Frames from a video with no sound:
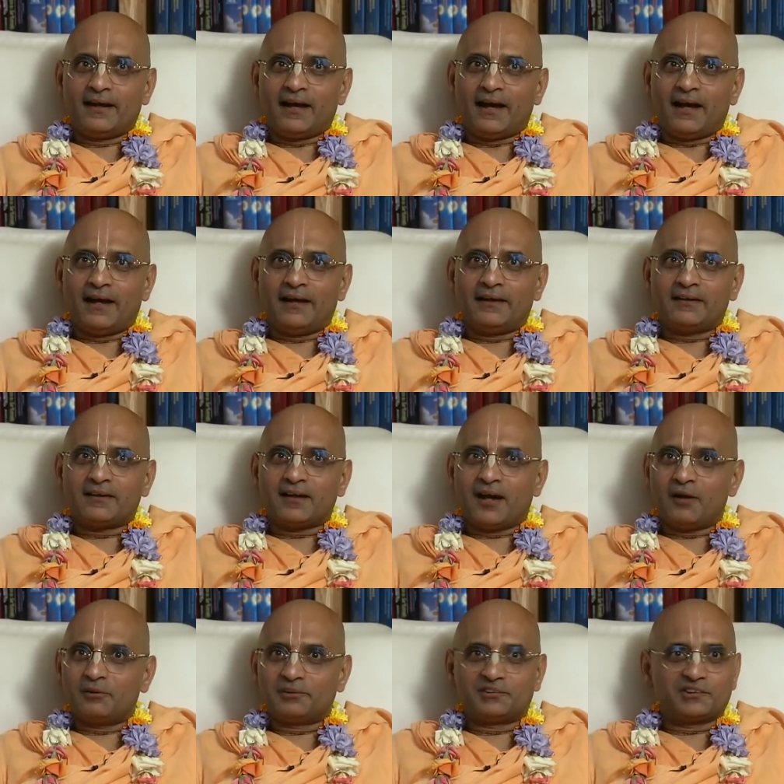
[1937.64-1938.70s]
And
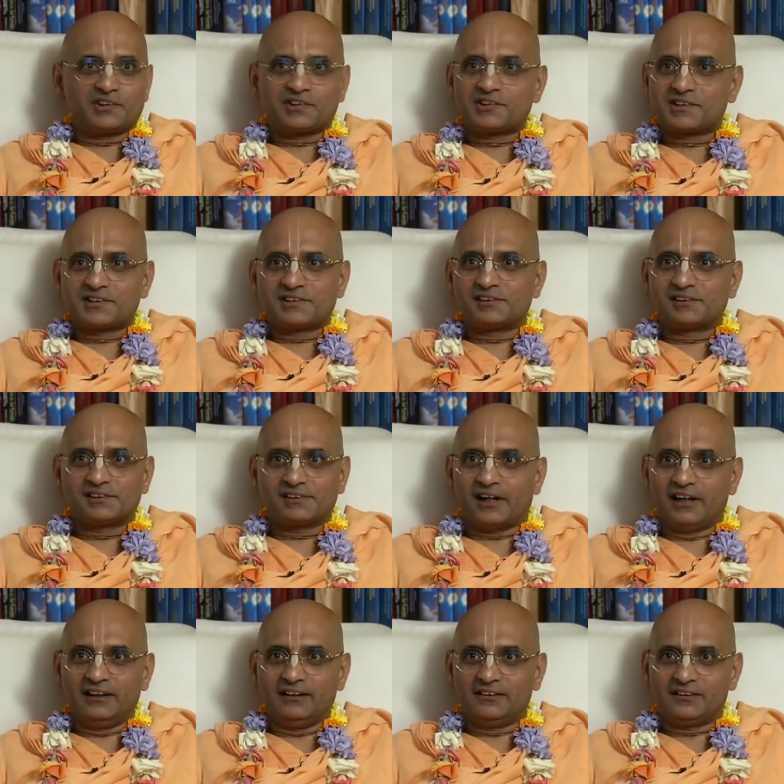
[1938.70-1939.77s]
I was just
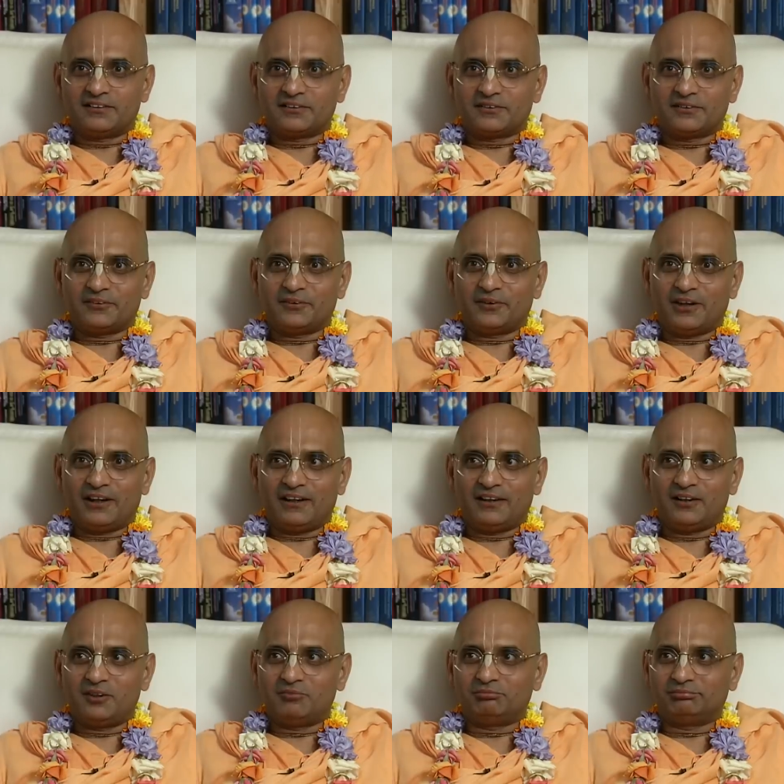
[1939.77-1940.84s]
silent,
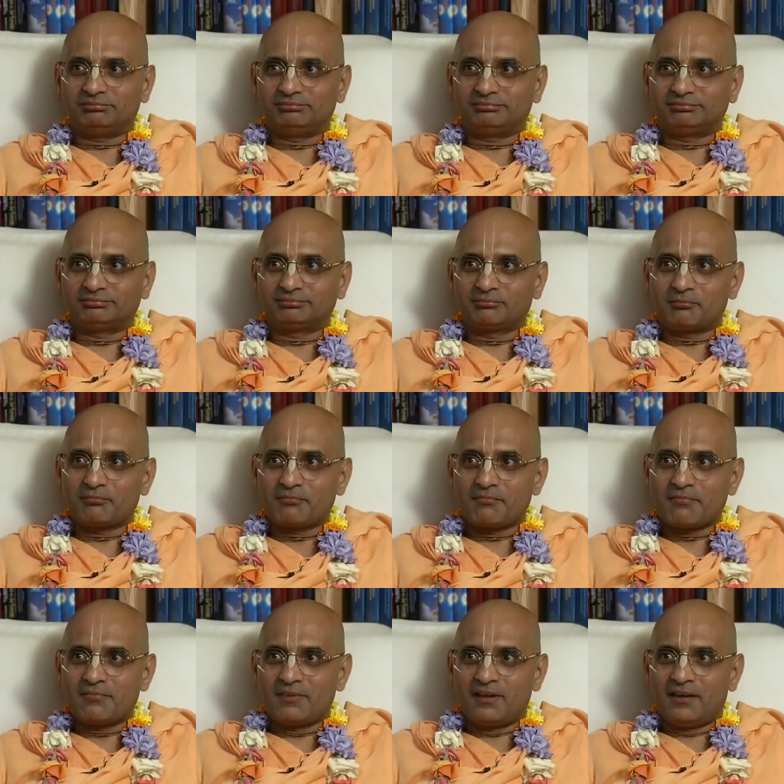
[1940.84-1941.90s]
and
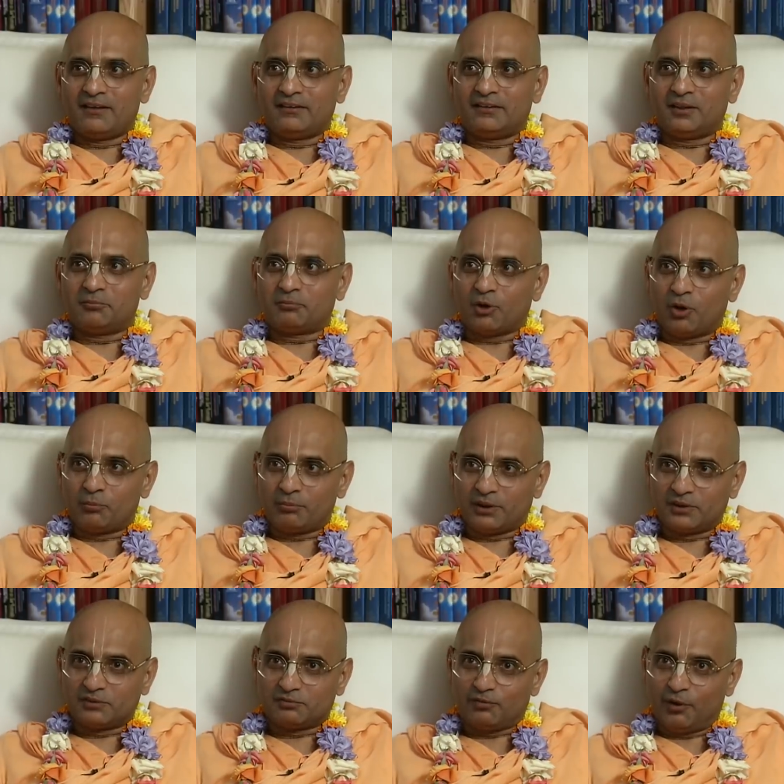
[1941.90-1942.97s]
then
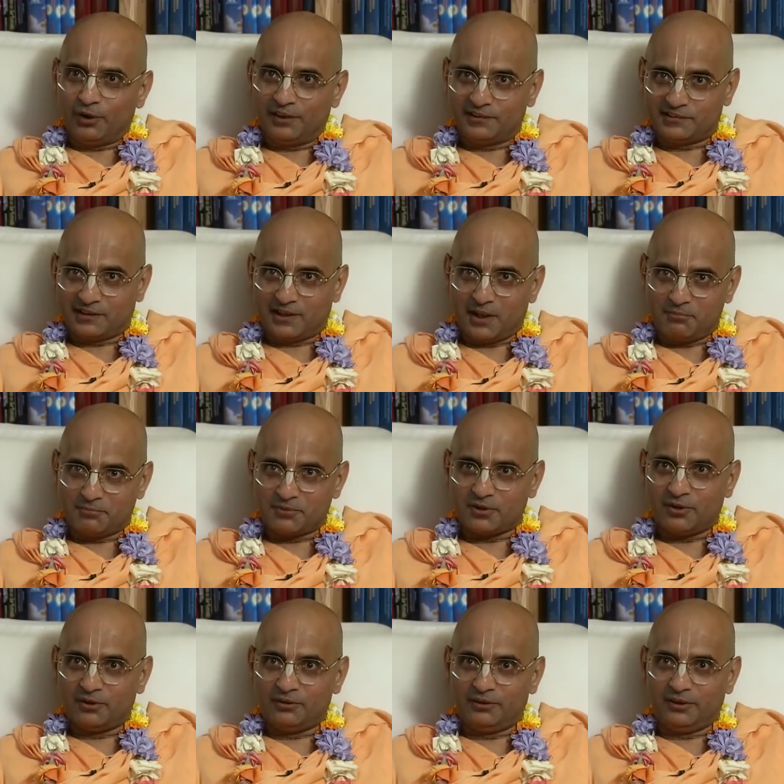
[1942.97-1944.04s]
Prabhupada's voice kept
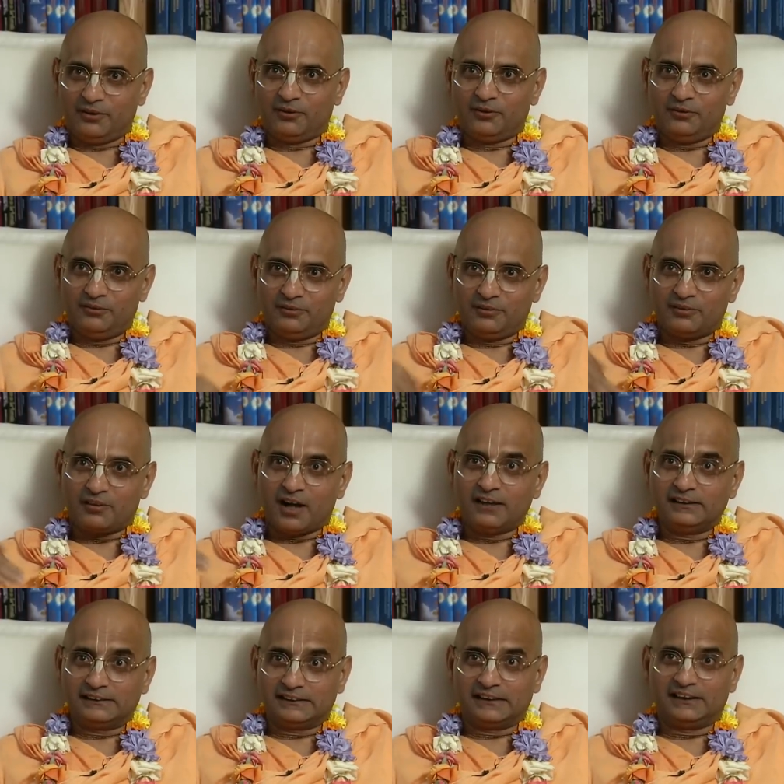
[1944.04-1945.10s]
on,
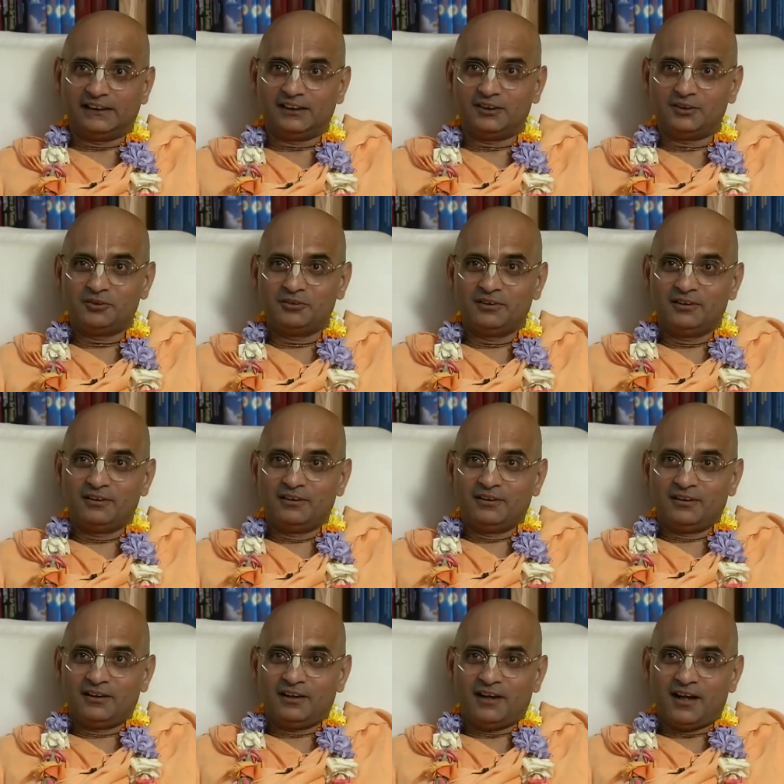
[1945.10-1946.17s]
rising,
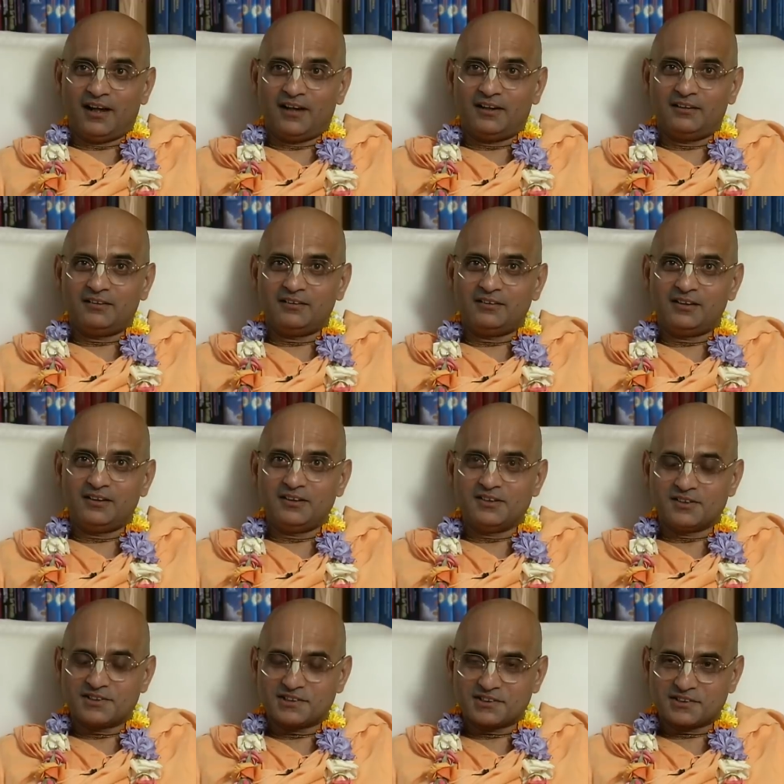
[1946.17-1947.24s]
and he
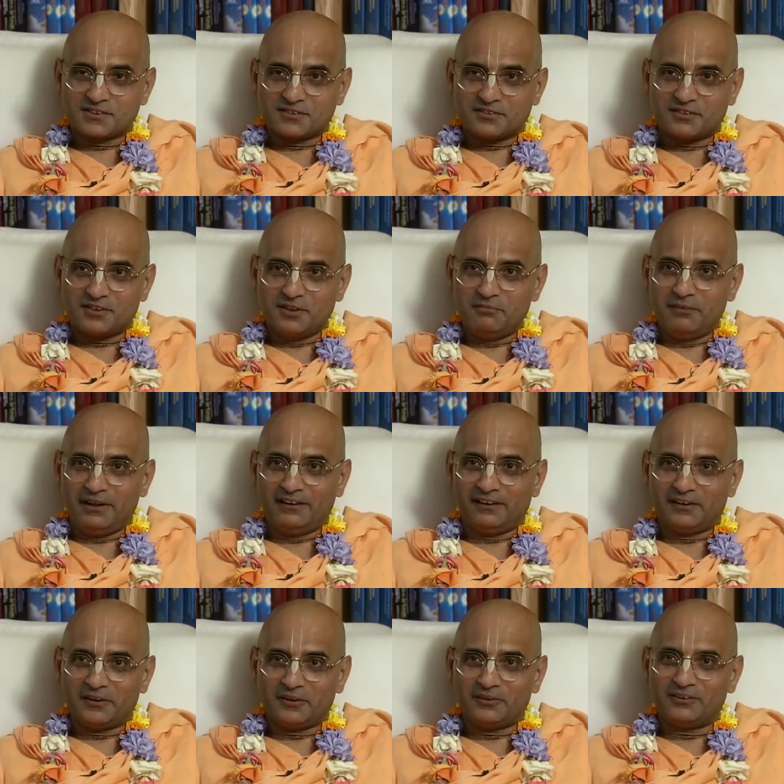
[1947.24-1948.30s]
was screaming,
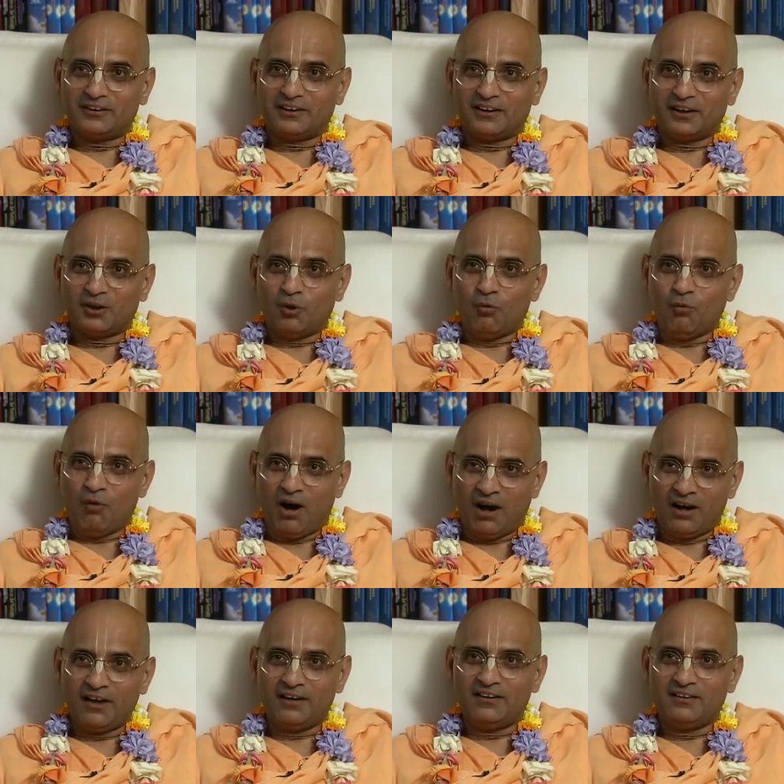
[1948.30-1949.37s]

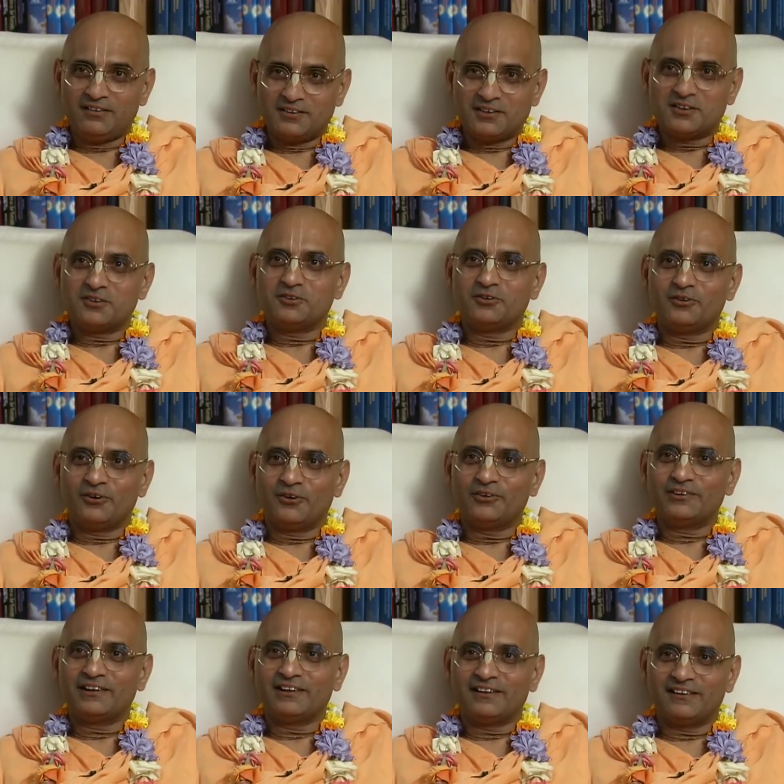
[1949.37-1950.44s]
why did you go there?